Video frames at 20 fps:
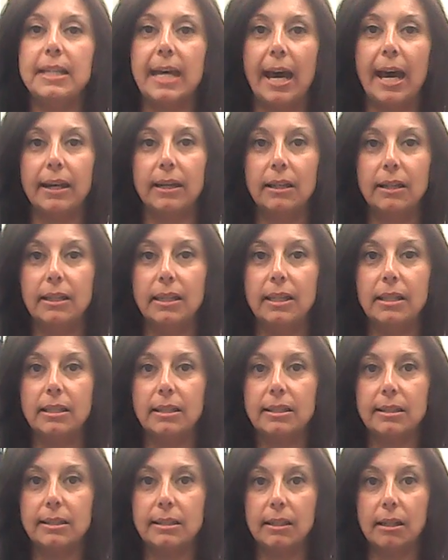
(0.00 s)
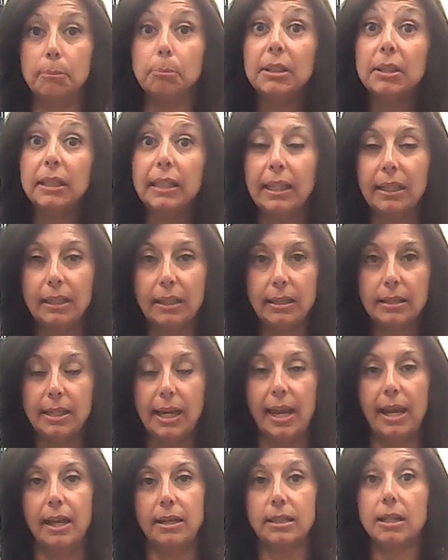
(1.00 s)
data is completed
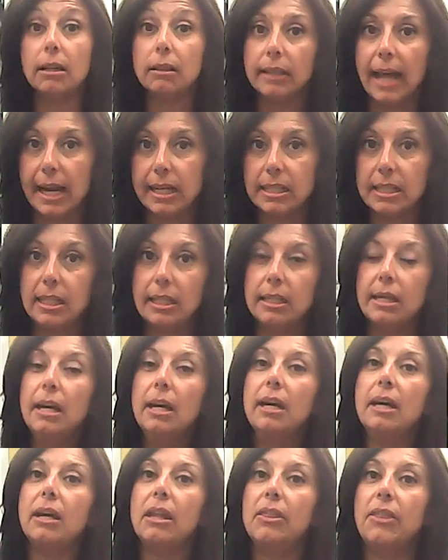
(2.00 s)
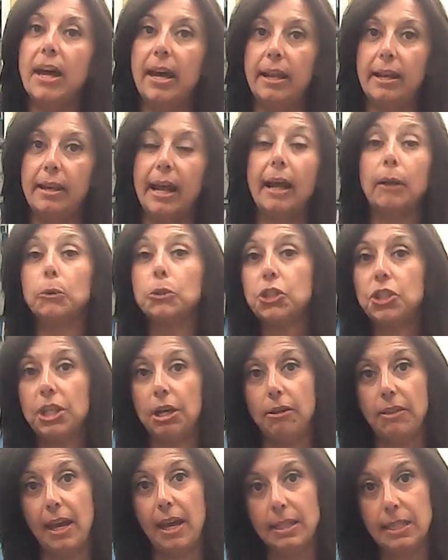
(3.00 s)
and collected, then I will
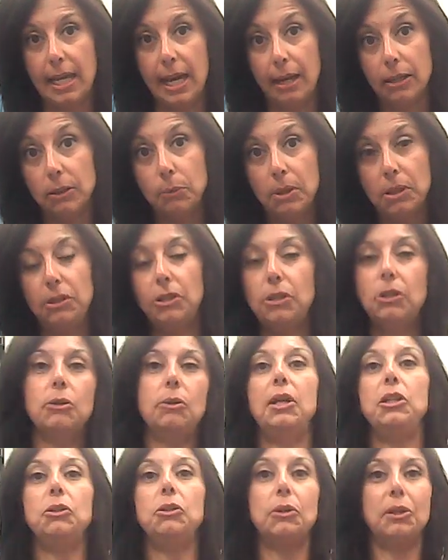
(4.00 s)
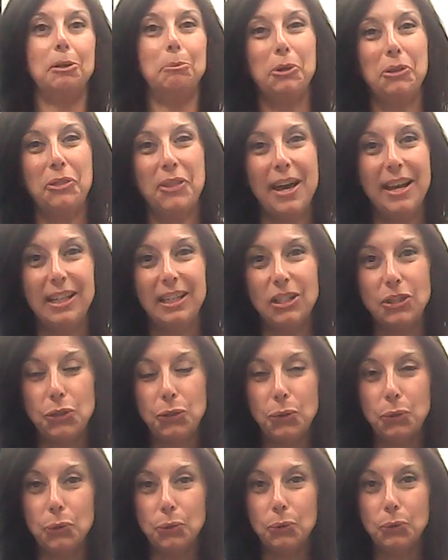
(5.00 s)
share that data with you, and you could put that
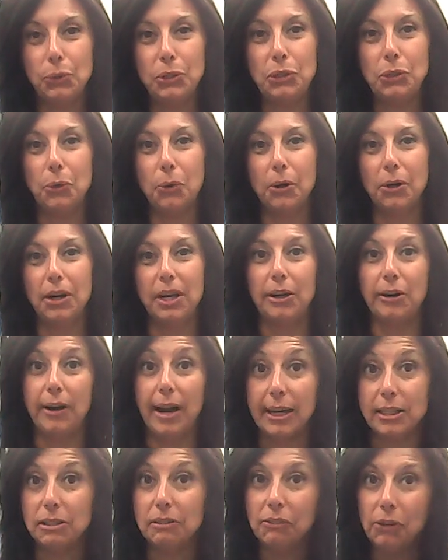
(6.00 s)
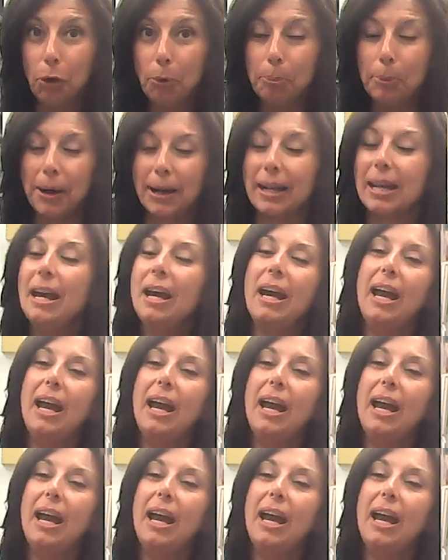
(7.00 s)
into your interactive notebook.